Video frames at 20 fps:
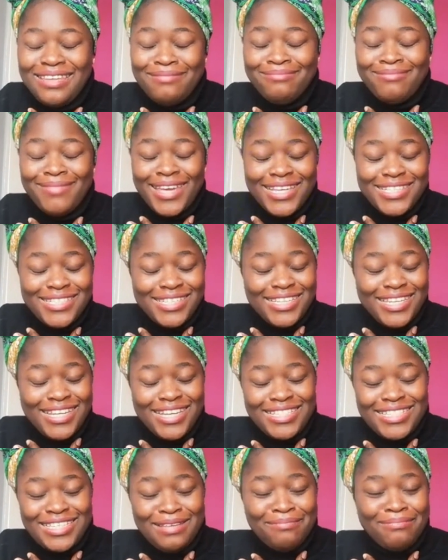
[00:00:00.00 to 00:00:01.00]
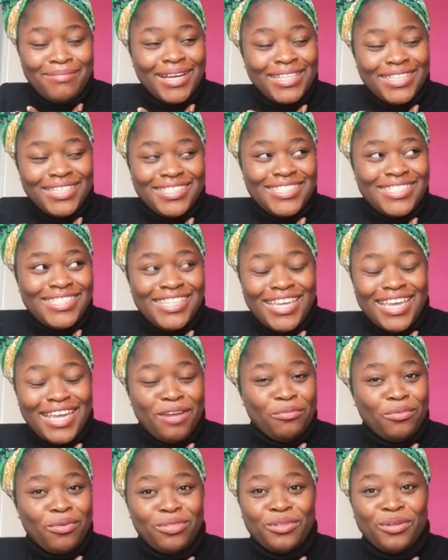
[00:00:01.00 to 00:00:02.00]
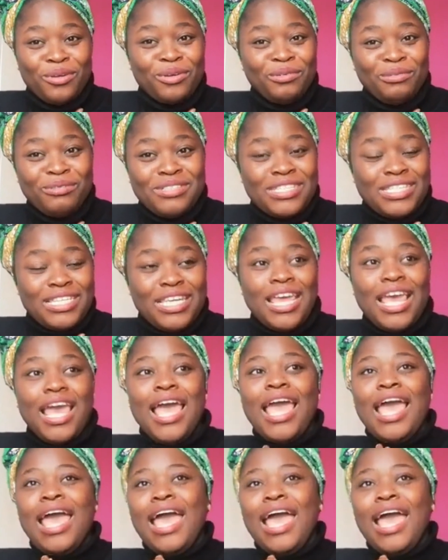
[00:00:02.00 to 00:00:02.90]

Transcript: Imagine eating butter chicken with the roti.